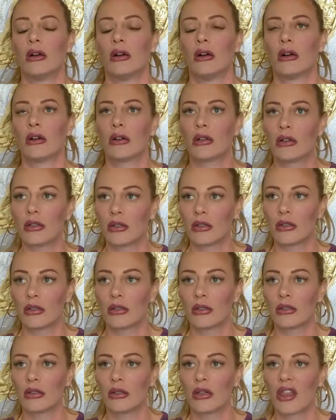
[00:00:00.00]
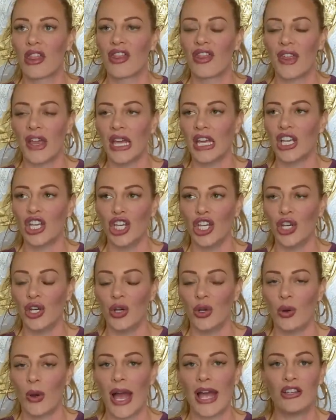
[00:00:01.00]
Oh, thank
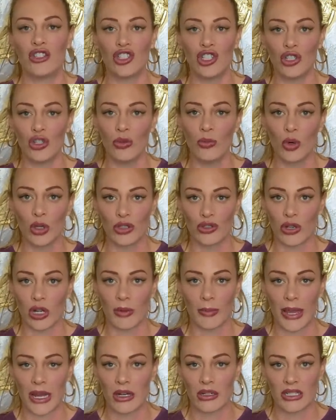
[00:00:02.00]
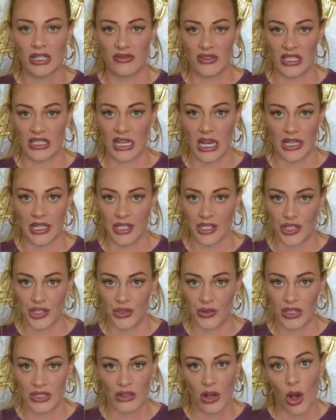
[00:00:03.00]
you. And two more drug makers have decided to do
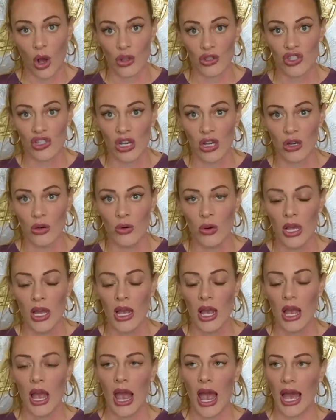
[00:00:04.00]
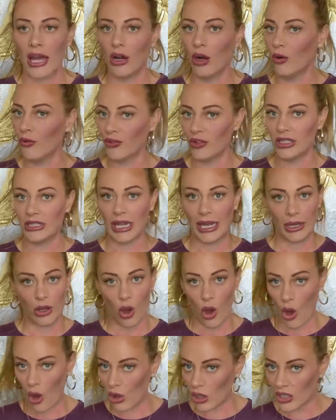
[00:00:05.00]
this also, and hopefully like
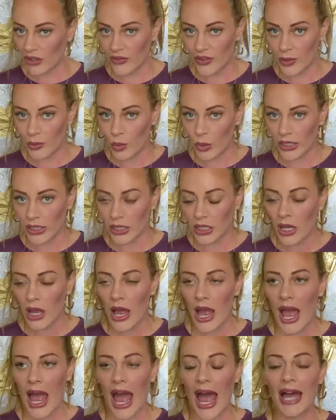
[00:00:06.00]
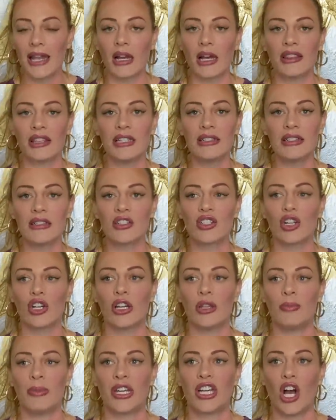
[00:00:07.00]
all of them will. And this is
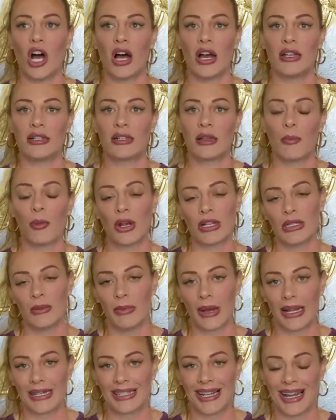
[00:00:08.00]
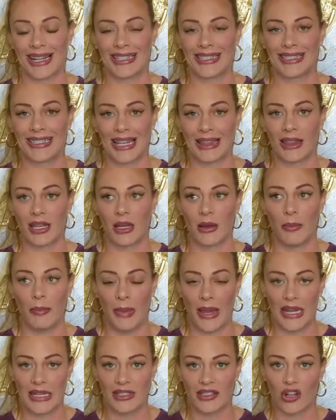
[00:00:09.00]
good because President Biden kind of set the
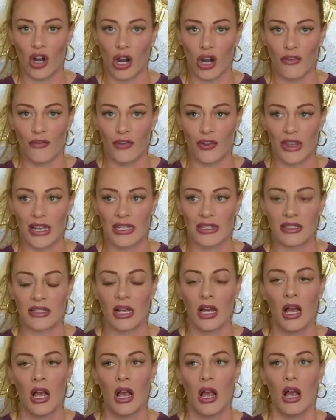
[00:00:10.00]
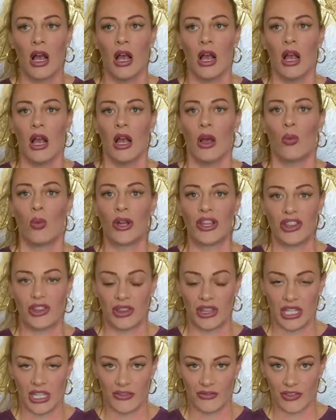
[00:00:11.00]
pace car for this with
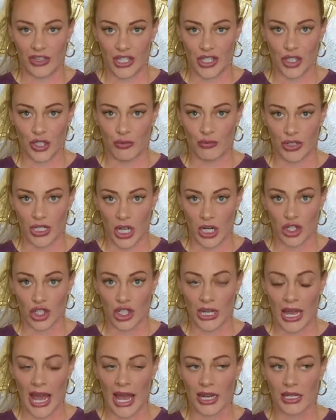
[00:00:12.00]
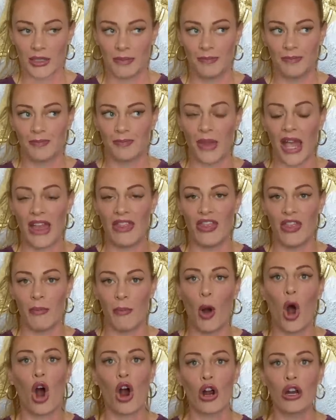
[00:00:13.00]
the Inflation Reduction Act. And
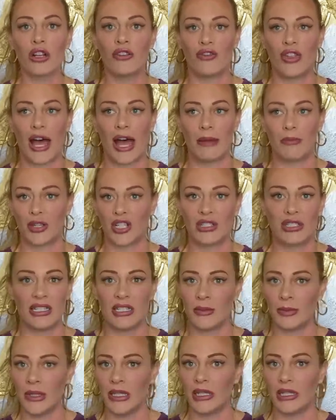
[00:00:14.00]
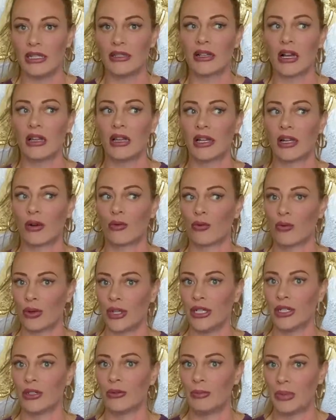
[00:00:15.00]
part of that, because he's been, he's got like a
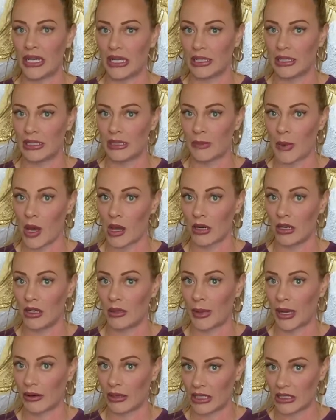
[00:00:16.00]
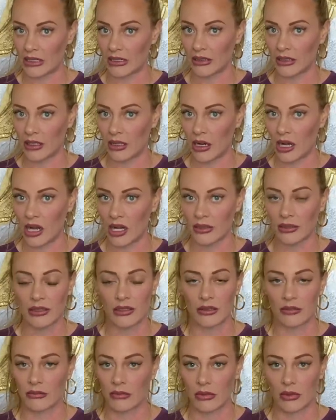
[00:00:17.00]
real bee in his bonnet about insulin
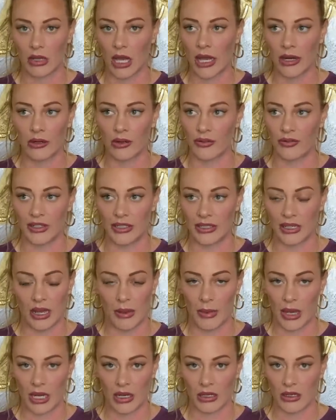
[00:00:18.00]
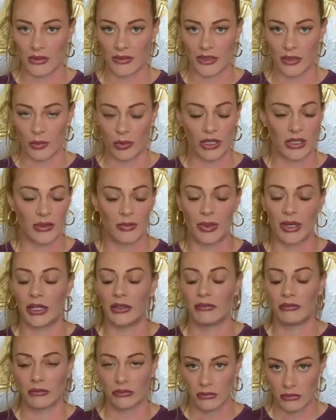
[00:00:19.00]
costs. I don't know if he's diabetic or if someone is,
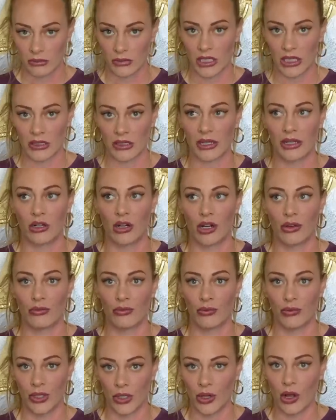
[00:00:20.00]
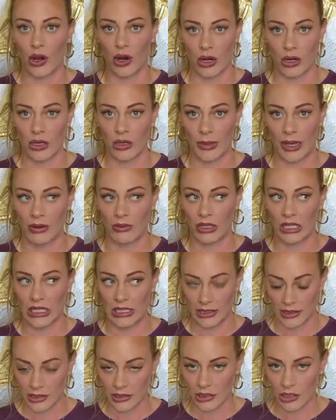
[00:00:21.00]
but he's like gone real hard about
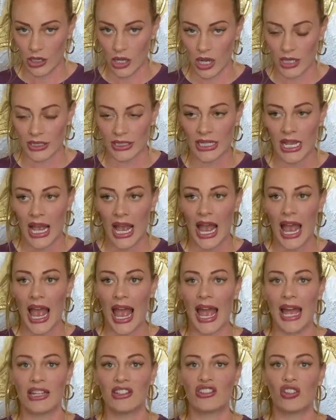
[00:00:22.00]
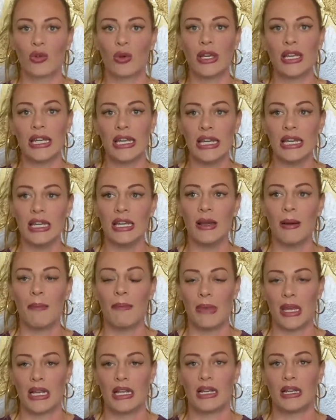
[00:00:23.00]
insulin costs. And so he
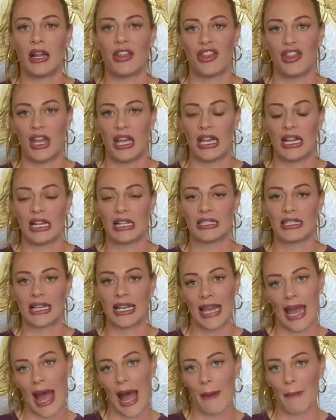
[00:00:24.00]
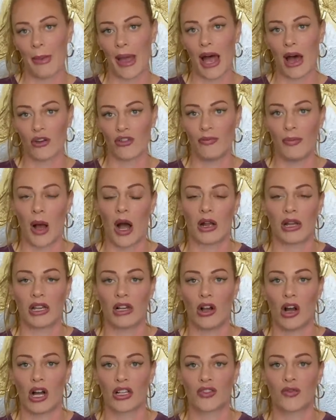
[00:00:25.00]
made it a thing to cap out-of-pocket
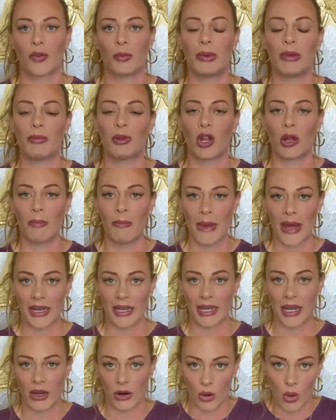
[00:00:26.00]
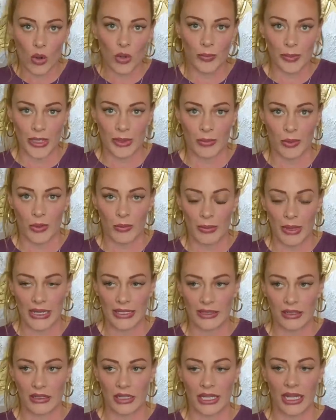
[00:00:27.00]
costs for people on Medicare, old people,
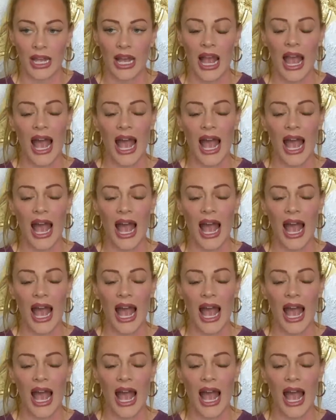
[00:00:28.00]
basically.